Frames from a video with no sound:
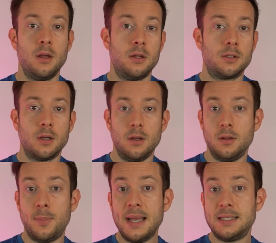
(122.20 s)
so the
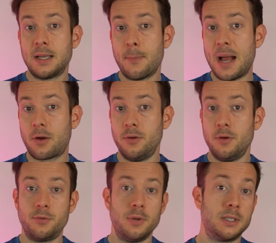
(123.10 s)
basic
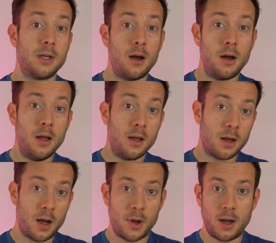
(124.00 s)
macronutrients are
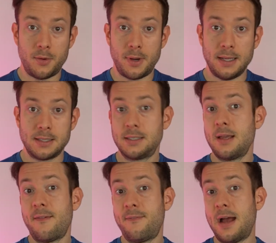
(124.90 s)
carbohydrates,
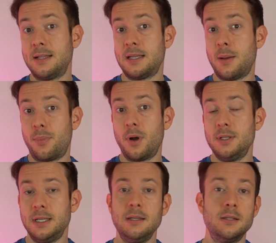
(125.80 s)
fats, and
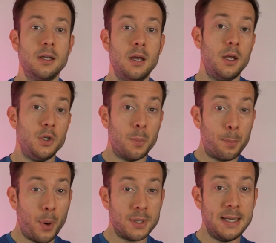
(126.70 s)
proteins, your
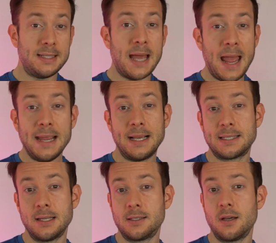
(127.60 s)
body
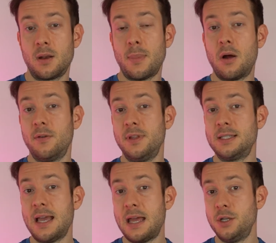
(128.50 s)
takes a certain amount of
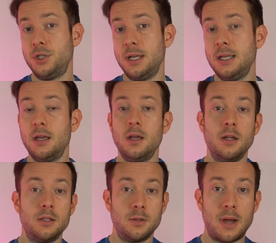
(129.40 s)
this energy
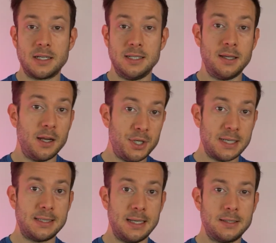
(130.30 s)
to actually
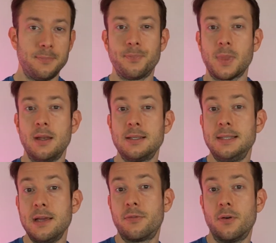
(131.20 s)
digest it. And it's
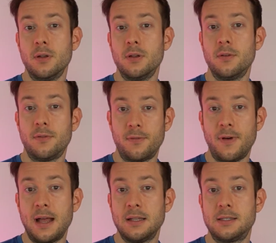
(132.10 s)
different for
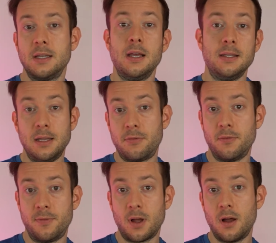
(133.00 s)
fats, different
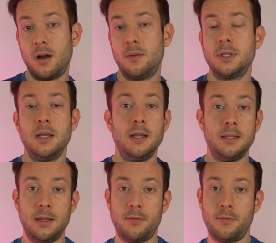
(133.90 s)
for carbs,
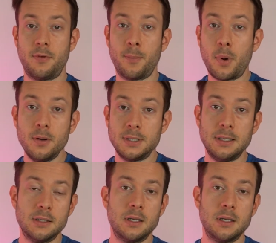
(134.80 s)
different for proteins.